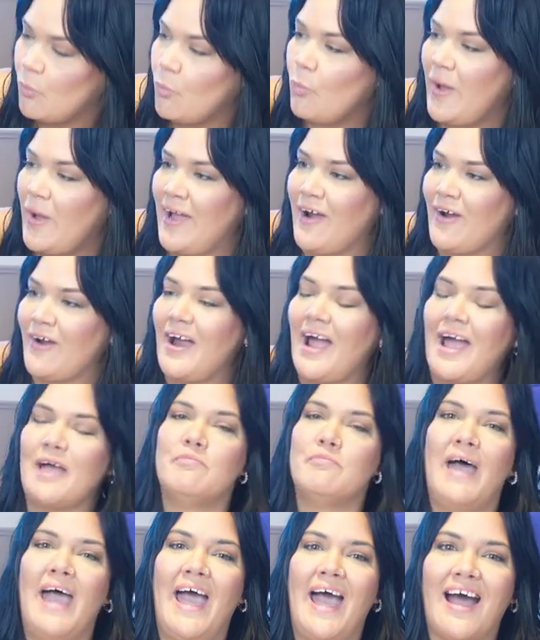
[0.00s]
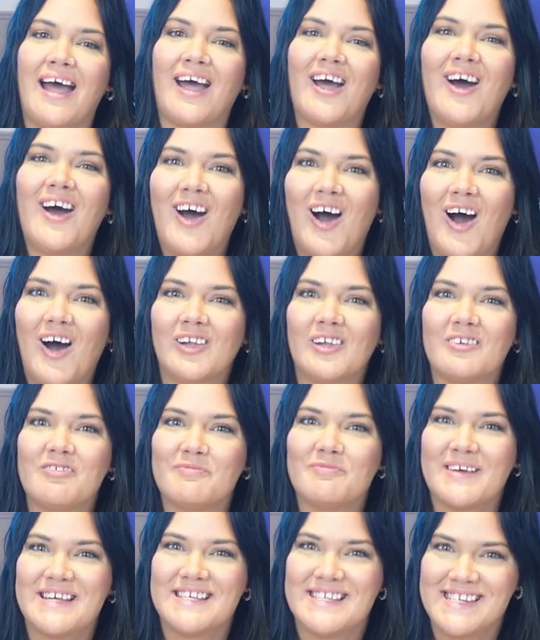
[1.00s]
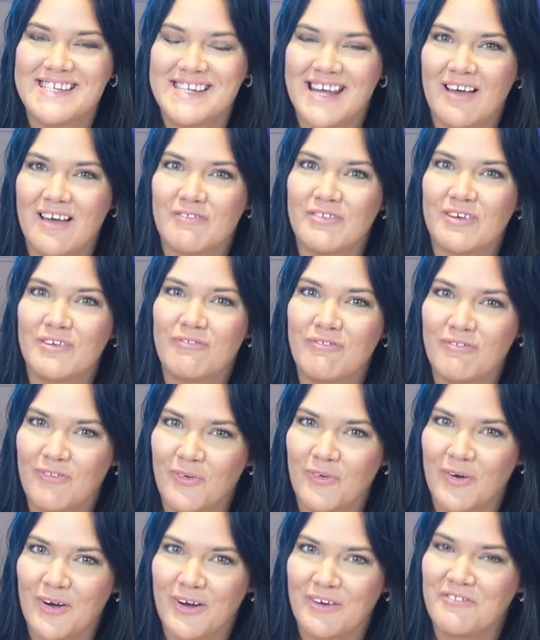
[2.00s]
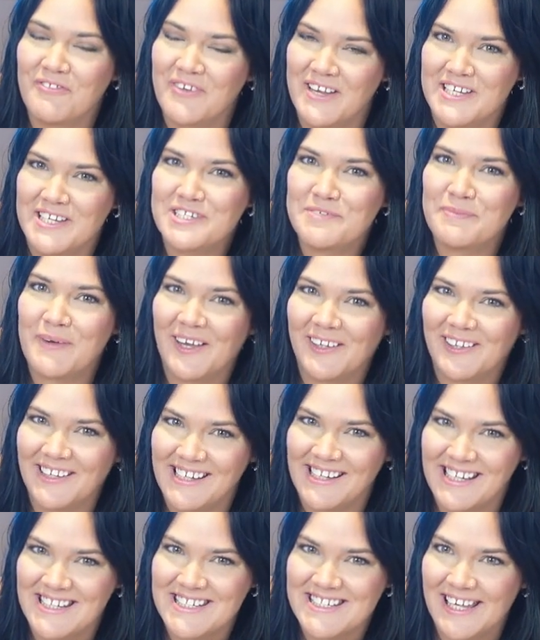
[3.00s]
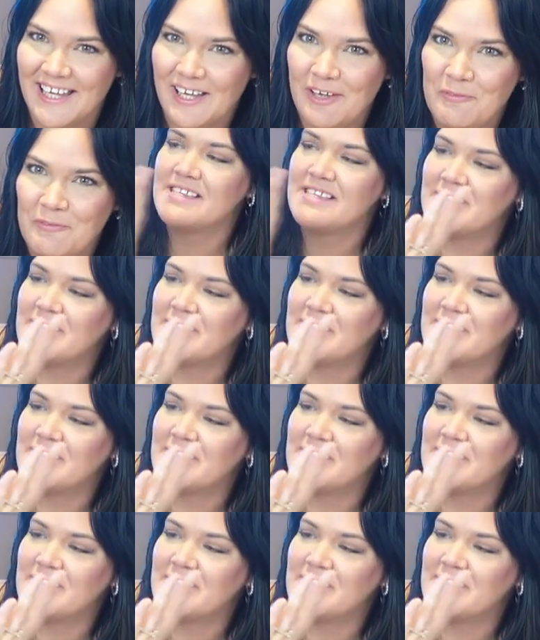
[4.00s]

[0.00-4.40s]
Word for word: where I pack all of my stuff for French Polynesia.